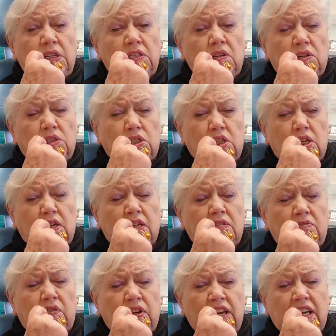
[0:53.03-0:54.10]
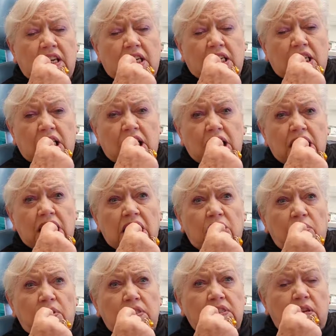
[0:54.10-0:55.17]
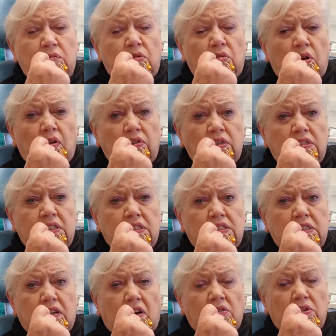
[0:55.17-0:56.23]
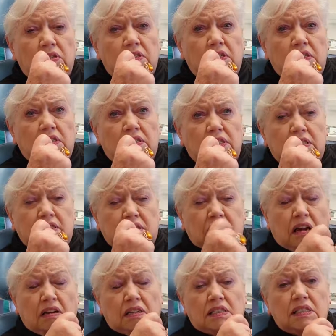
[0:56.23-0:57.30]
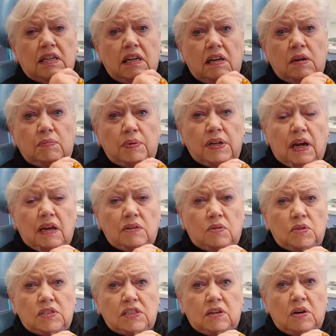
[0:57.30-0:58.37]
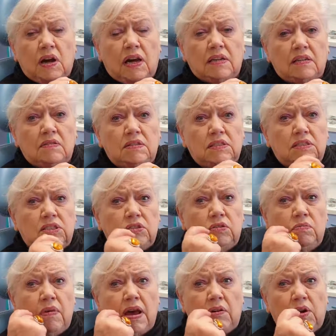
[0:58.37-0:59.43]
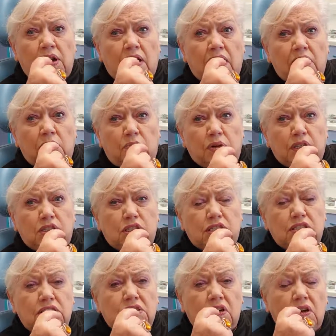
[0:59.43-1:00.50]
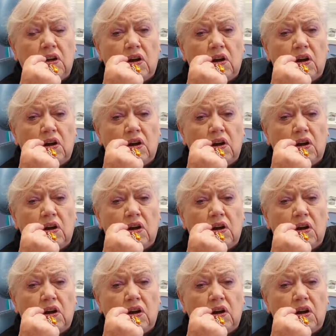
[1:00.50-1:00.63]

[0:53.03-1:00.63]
not only a veneer, because they were rather discoloured, but I also had 2 Maryland bridges